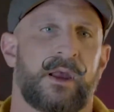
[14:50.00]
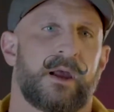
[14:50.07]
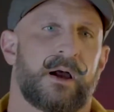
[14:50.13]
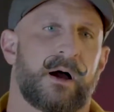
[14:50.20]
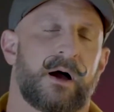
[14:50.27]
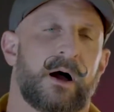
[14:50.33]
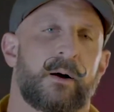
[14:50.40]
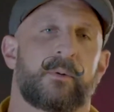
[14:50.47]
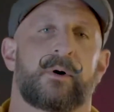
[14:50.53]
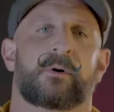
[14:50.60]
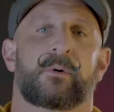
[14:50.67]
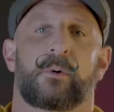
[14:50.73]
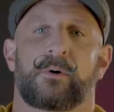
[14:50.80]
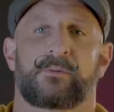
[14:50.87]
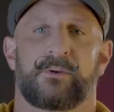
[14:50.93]
Of
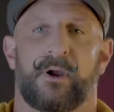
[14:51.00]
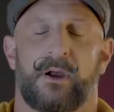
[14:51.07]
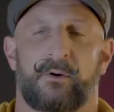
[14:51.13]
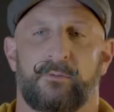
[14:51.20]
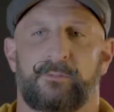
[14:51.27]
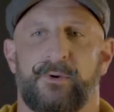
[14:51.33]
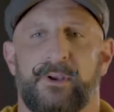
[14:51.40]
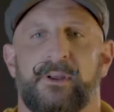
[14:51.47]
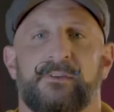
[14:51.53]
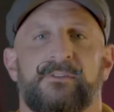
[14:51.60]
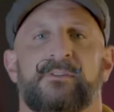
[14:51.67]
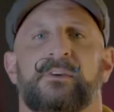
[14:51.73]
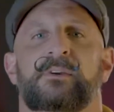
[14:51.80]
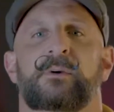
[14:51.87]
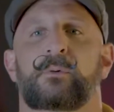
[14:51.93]
course,
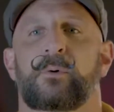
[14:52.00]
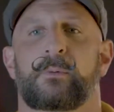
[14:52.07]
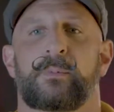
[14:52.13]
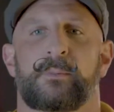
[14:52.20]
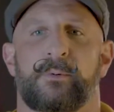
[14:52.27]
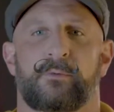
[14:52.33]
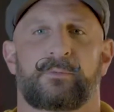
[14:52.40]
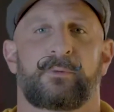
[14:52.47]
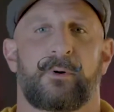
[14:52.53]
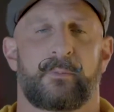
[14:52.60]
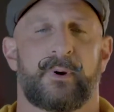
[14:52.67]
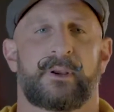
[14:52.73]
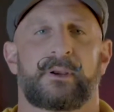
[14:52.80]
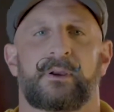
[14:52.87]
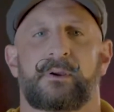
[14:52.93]
fitness, you will be
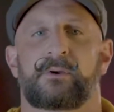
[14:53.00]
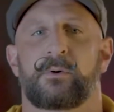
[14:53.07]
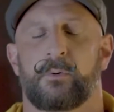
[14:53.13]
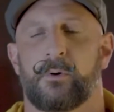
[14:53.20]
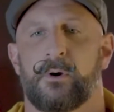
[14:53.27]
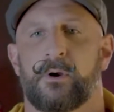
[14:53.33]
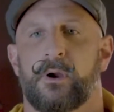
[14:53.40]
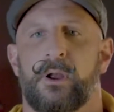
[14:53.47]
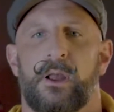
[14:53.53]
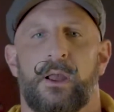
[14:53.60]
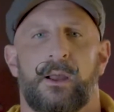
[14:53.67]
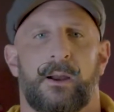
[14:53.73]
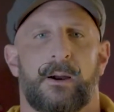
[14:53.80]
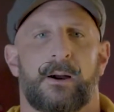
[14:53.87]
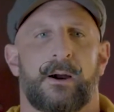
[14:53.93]
performing your
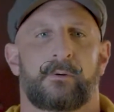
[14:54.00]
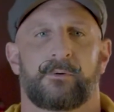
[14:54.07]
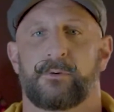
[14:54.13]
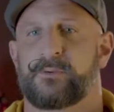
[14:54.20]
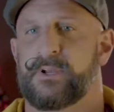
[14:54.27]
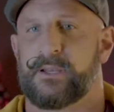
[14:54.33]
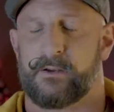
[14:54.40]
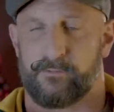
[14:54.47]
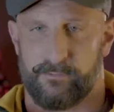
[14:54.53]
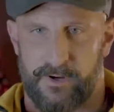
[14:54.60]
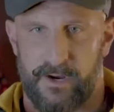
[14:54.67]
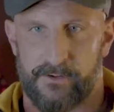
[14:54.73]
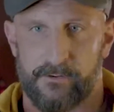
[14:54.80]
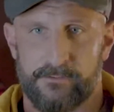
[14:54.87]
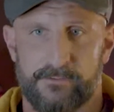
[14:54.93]
routine at
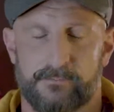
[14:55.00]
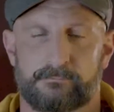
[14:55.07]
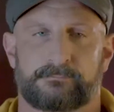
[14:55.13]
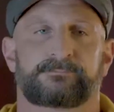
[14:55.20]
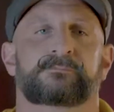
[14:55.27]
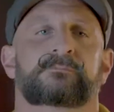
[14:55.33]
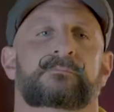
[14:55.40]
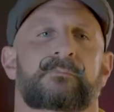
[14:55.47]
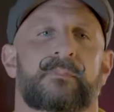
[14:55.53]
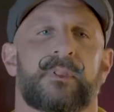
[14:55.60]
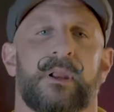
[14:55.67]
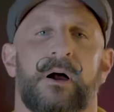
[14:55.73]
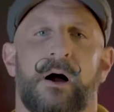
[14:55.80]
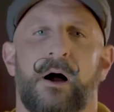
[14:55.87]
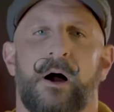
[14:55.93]
finals.
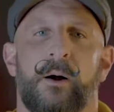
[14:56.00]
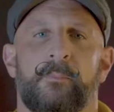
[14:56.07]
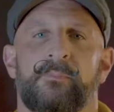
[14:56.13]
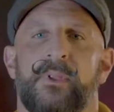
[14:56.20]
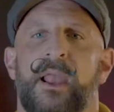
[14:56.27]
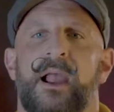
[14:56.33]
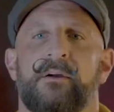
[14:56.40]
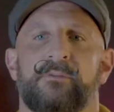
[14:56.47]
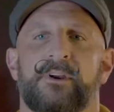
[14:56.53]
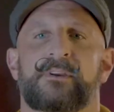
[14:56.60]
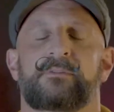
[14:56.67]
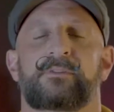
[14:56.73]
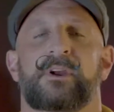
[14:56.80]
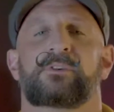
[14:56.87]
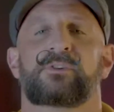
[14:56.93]
Every
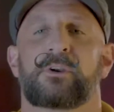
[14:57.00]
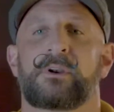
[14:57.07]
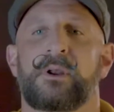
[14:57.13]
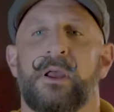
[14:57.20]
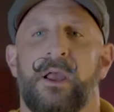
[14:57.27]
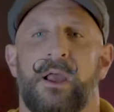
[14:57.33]
division